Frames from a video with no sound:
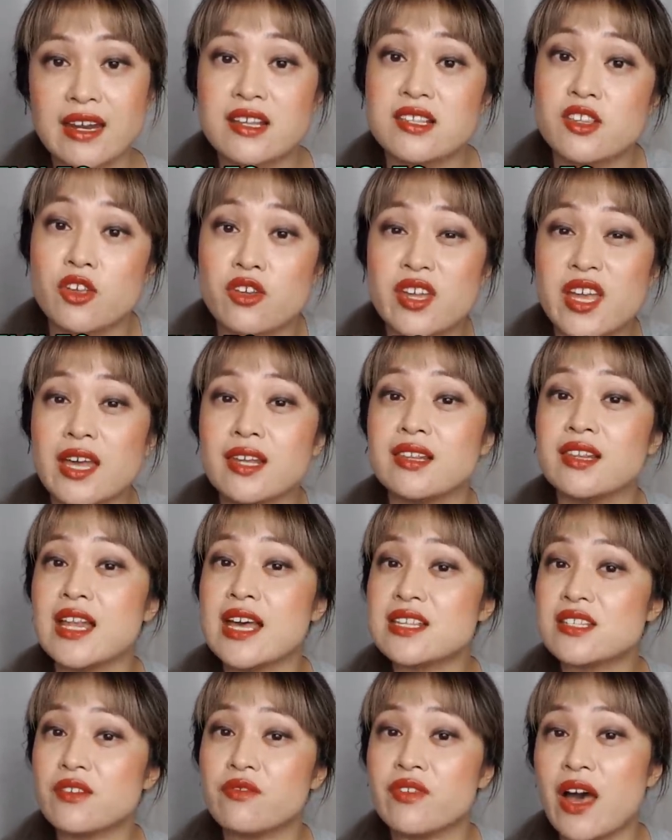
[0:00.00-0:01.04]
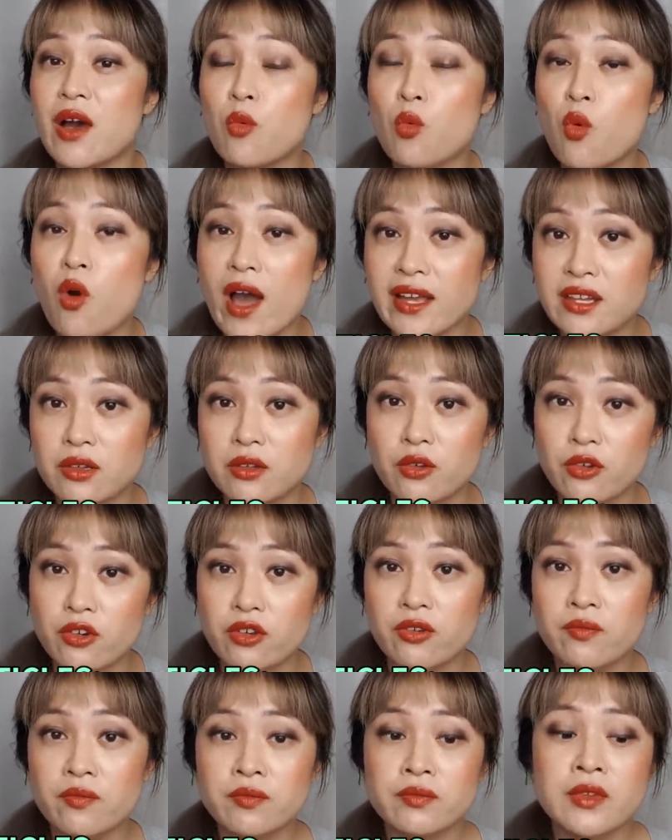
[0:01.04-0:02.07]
and so you get less of that white look.